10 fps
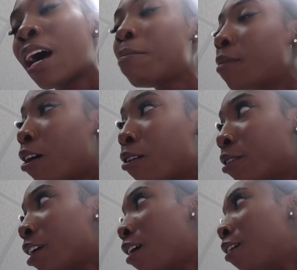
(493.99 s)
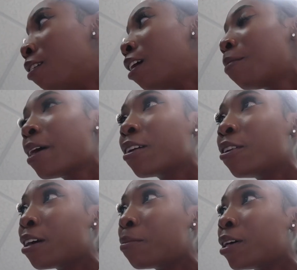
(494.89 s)
I'm old, y'all. I'm like a
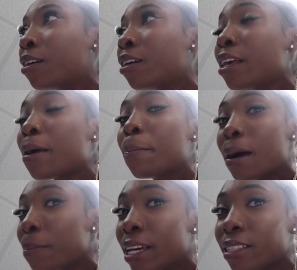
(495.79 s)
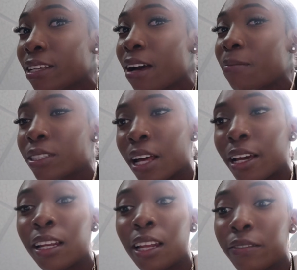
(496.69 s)
grandma. My bedtime is
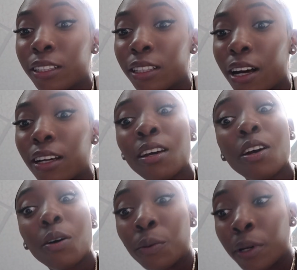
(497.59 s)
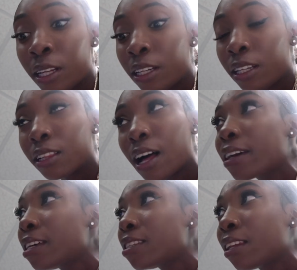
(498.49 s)
like 11 o'clock. When the
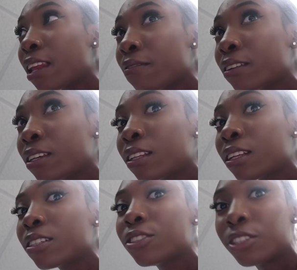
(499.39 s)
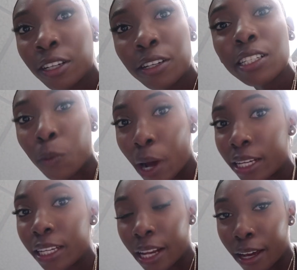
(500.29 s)
clock hits 11, Shaakira is
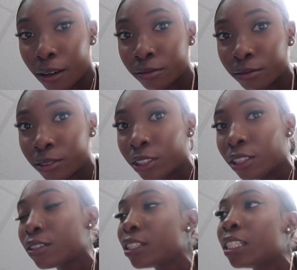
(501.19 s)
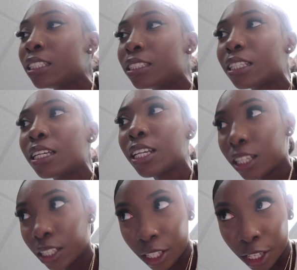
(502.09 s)
winding down. Shaakira is
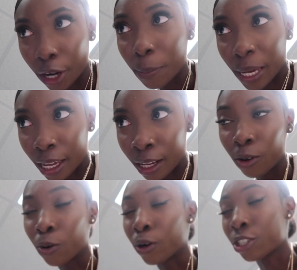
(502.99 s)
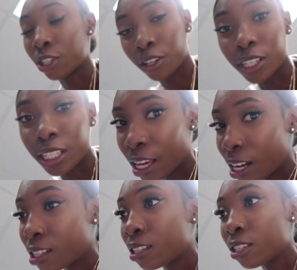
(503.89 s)
in her bed or Shaakira is
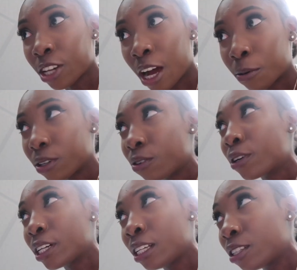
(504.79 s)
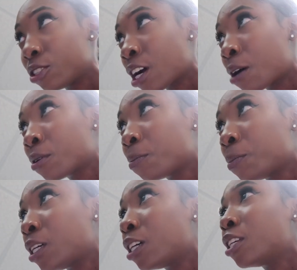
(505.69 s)
headed to the shower or in the shower
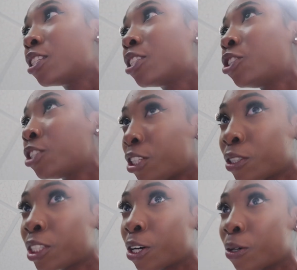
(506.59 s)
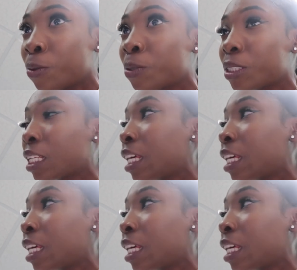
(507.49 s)
because Shaakira knows